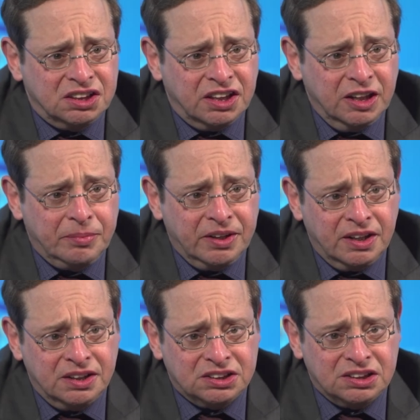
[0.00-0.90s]
uh,
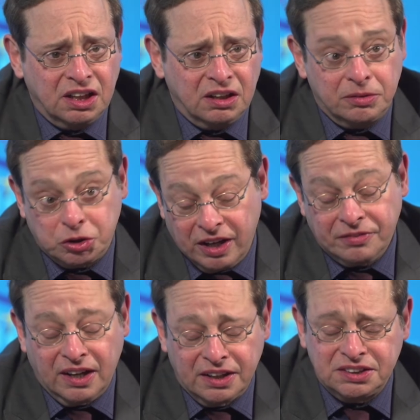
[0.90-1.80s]
EPA's uh,
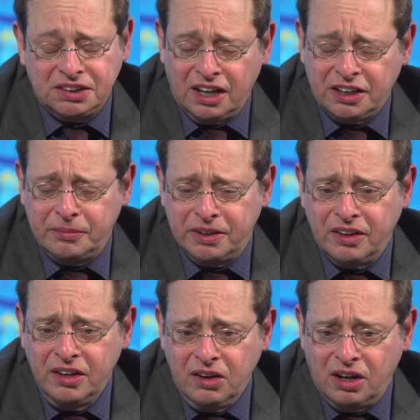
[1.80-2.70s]
draft guidance document
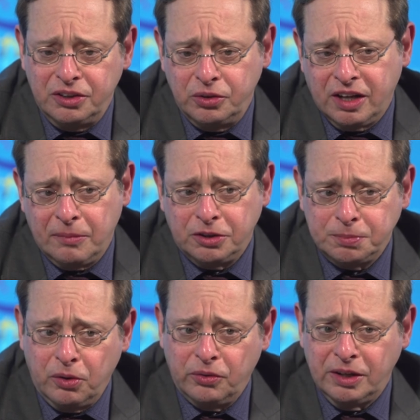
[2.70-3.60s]
on new chemical
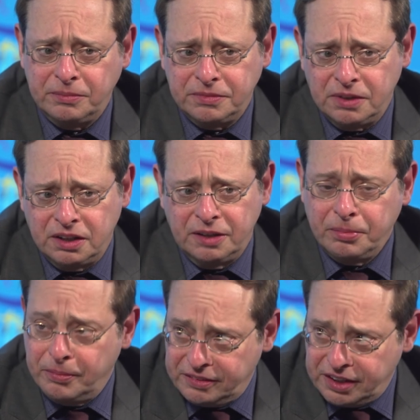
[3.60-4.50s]
program uh,
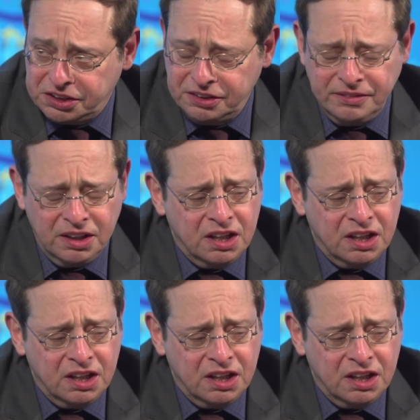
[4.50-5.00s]
implementation.